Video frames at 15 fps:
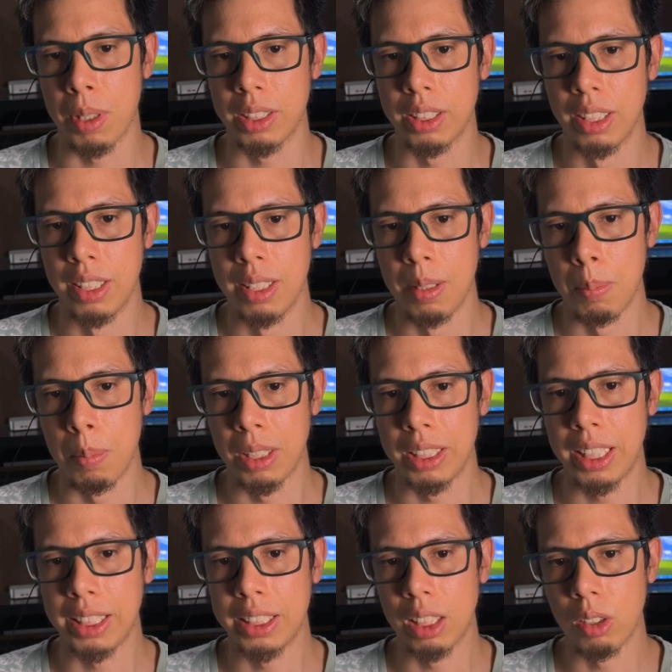format.
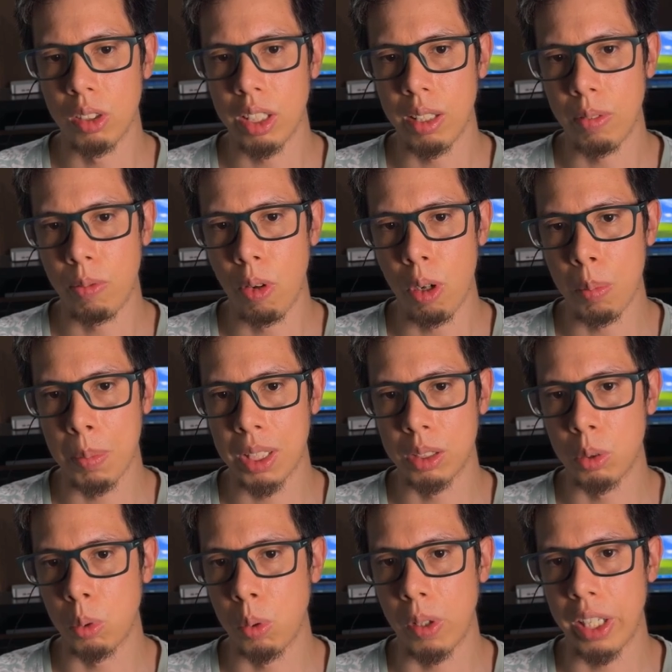But there is another
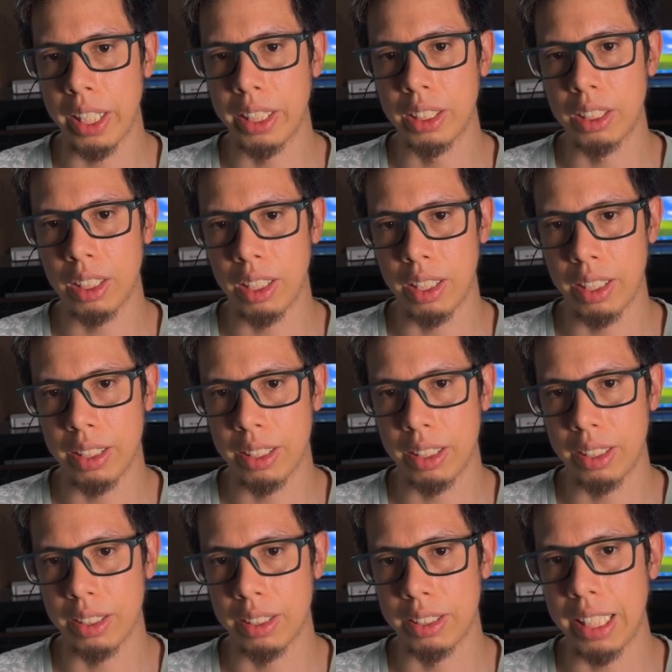format to
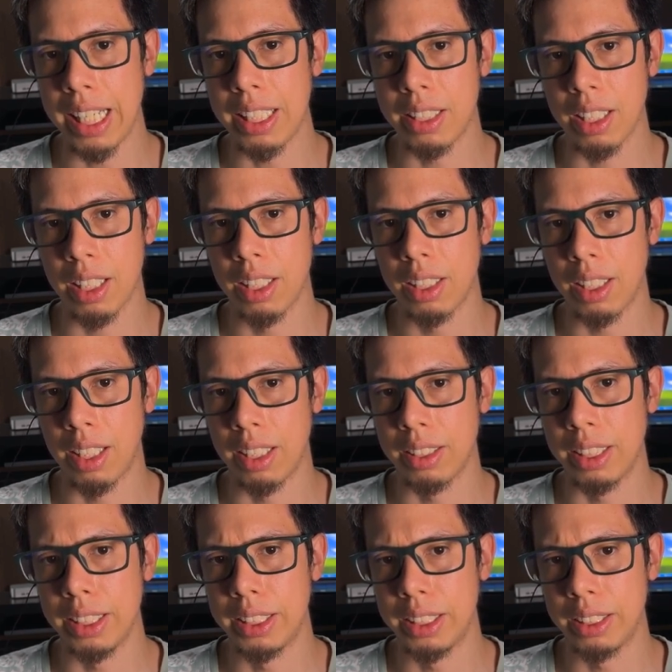create
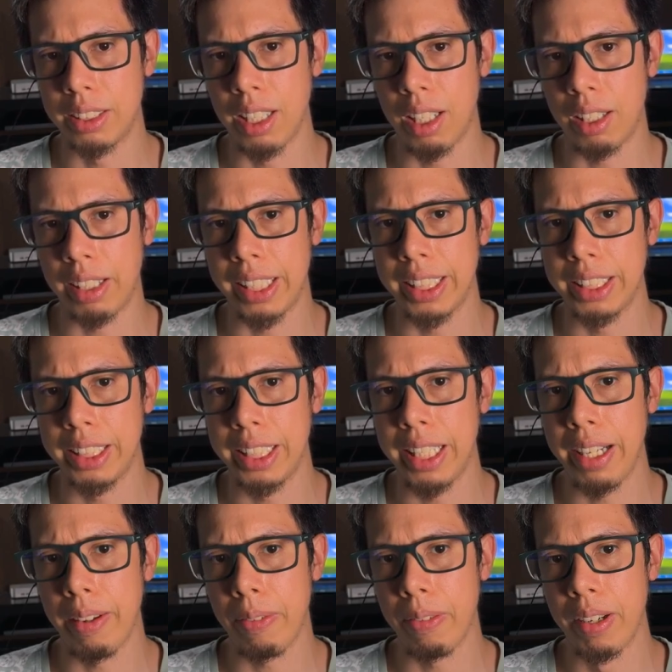data, and this is the
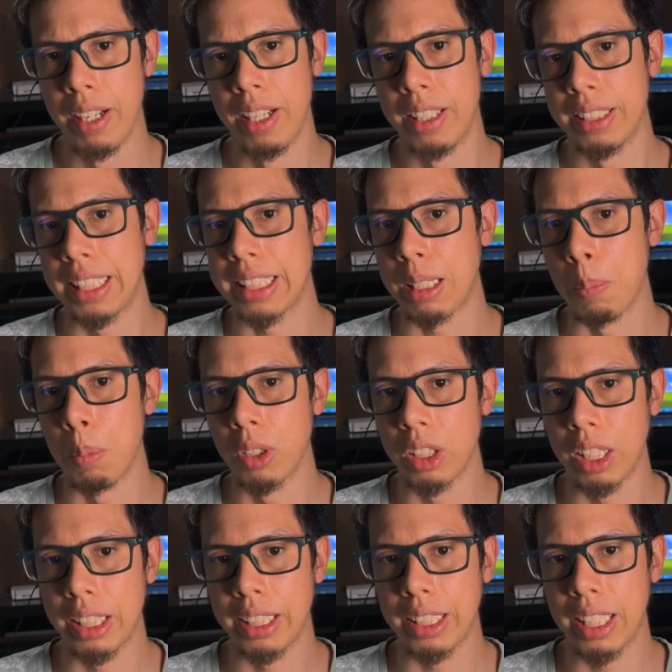RDF
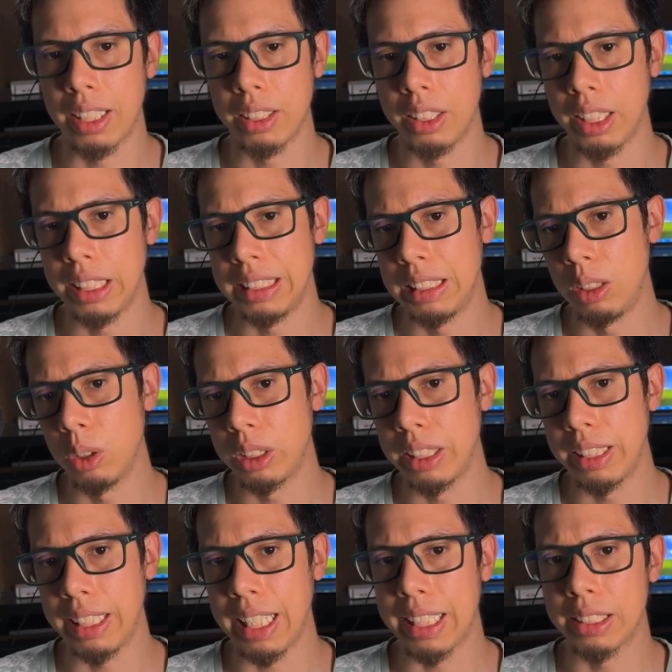data modeling, and
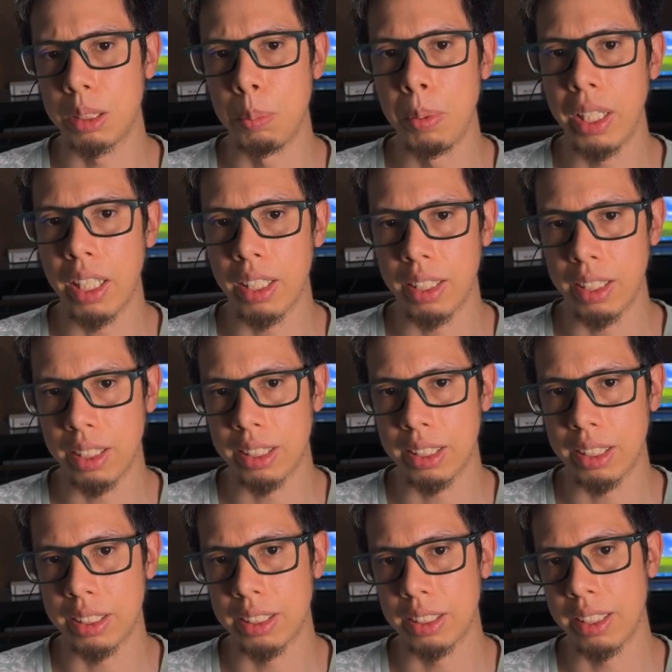it's using
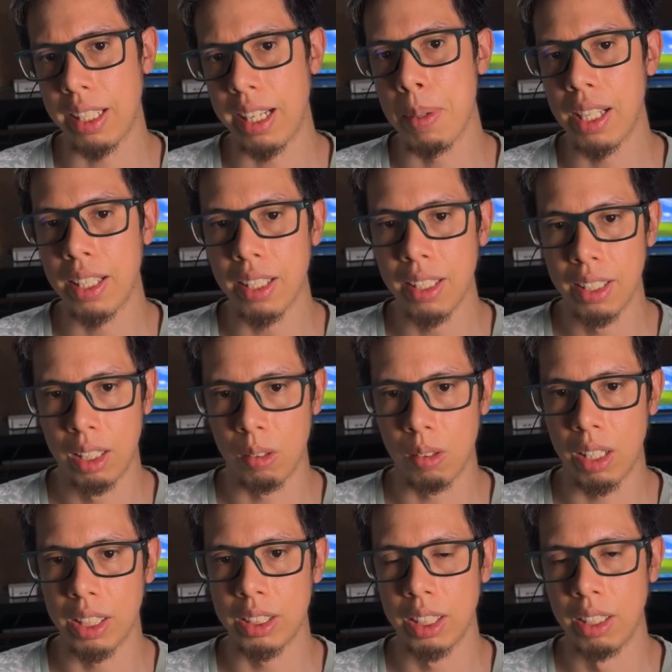
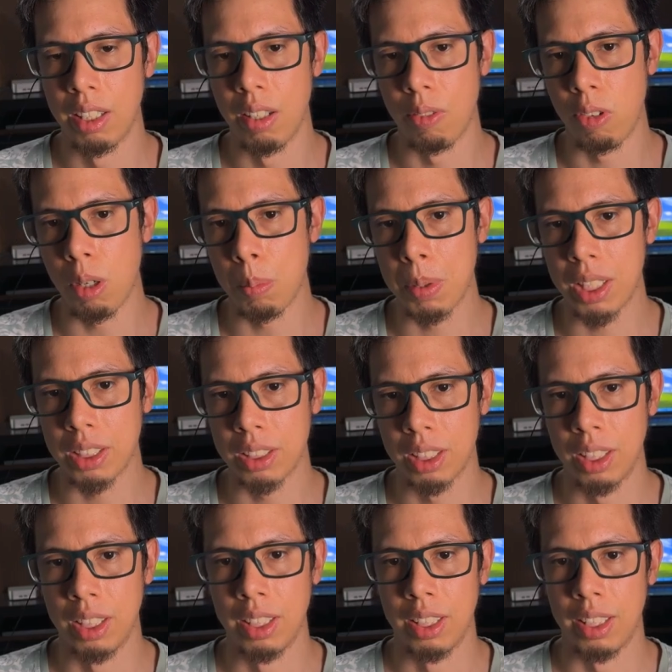XML, right,
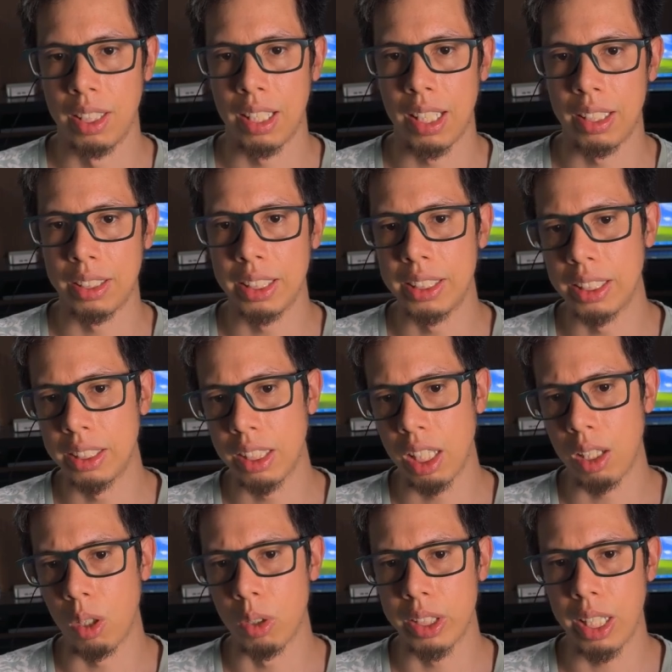format,
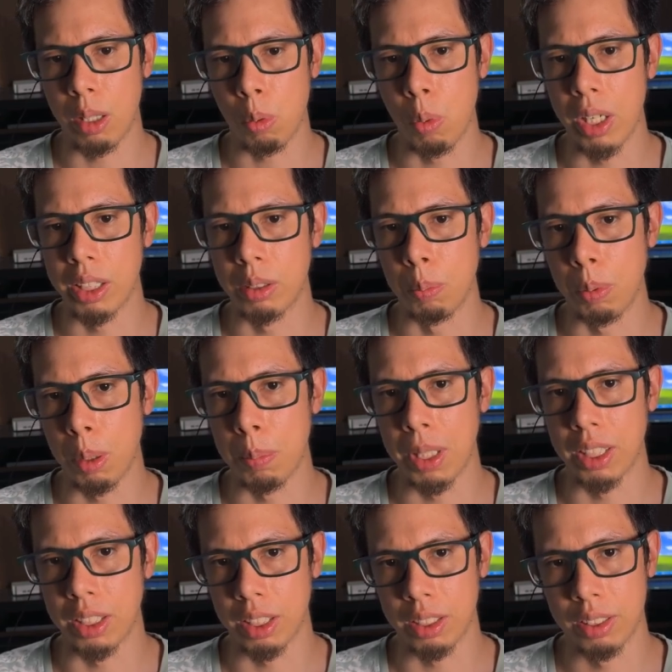and this is a
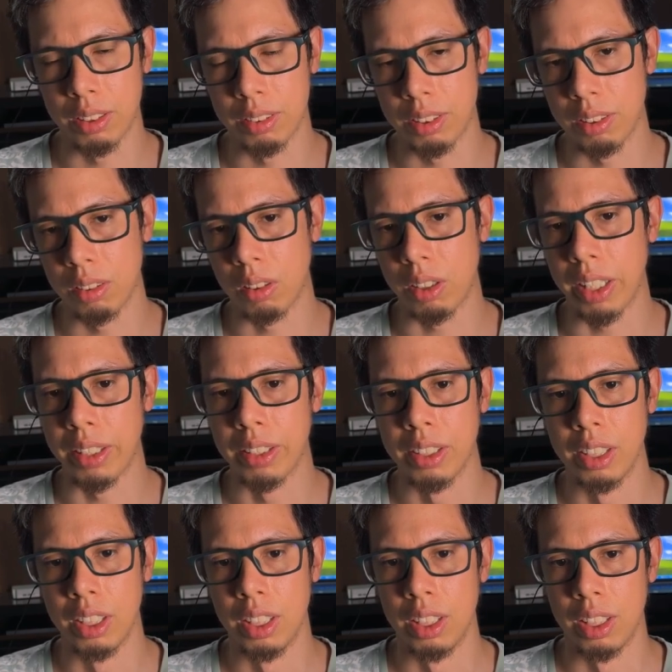other way to implement
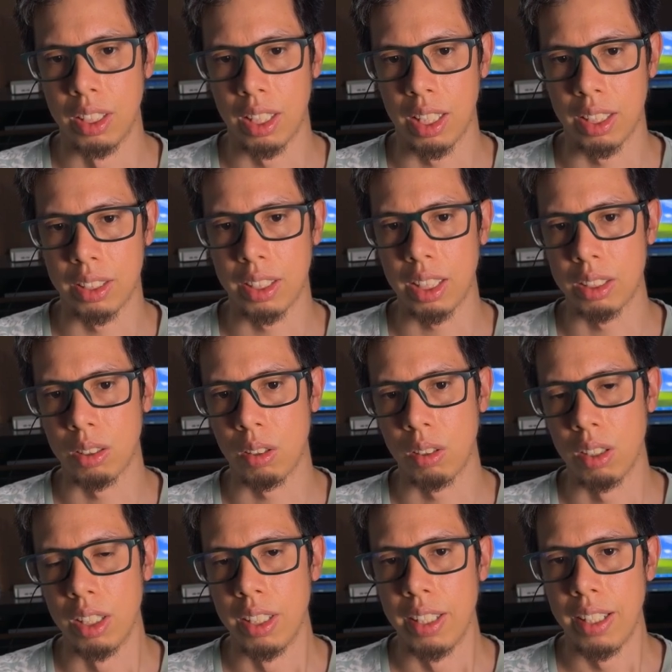it. Okay,
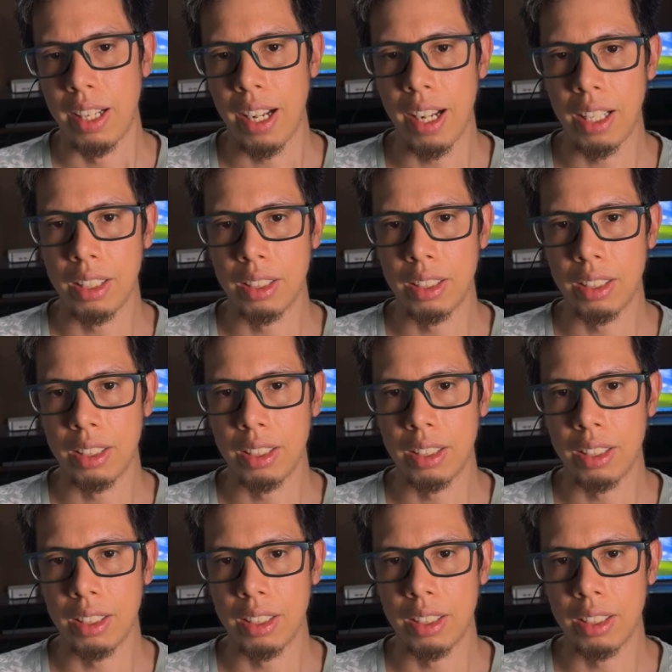and that's